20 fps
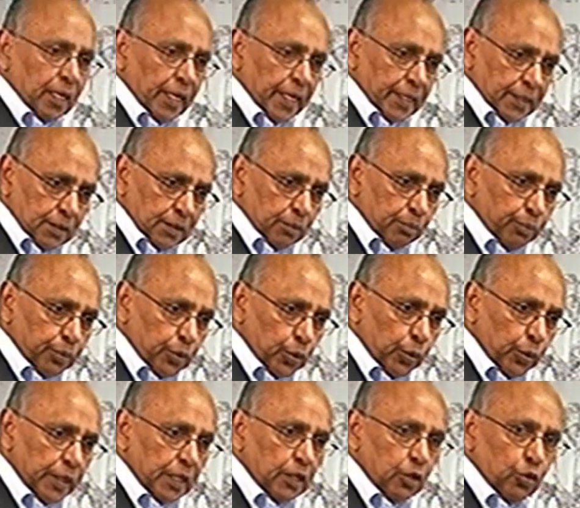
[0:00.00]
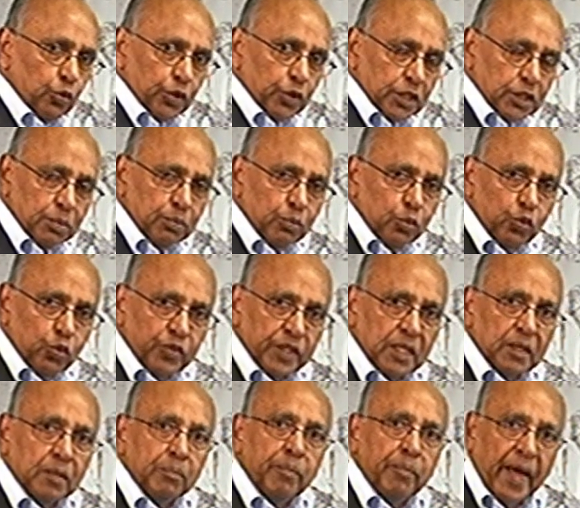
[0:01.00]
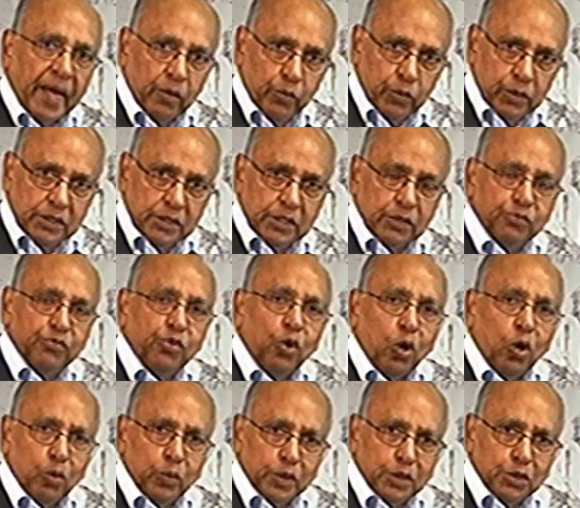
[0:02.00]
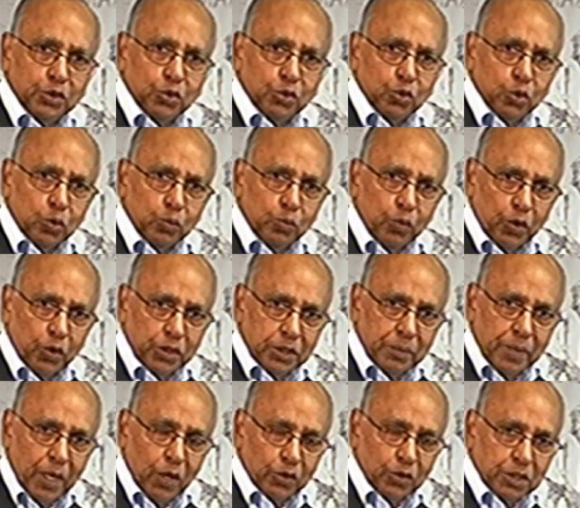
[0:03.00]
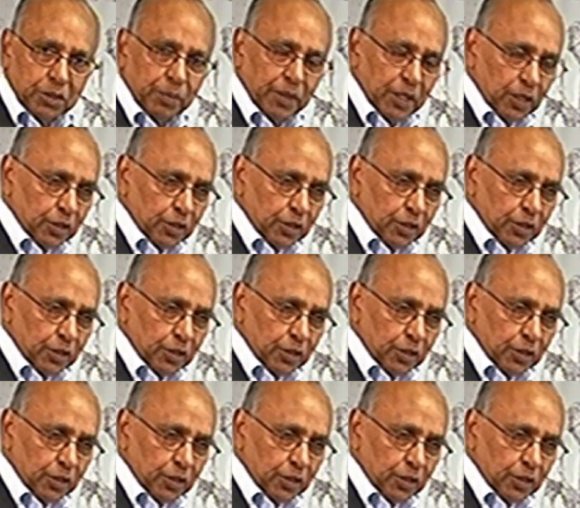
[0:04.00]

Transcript: like the brewing unit moving backwards and forwards so don't worry about it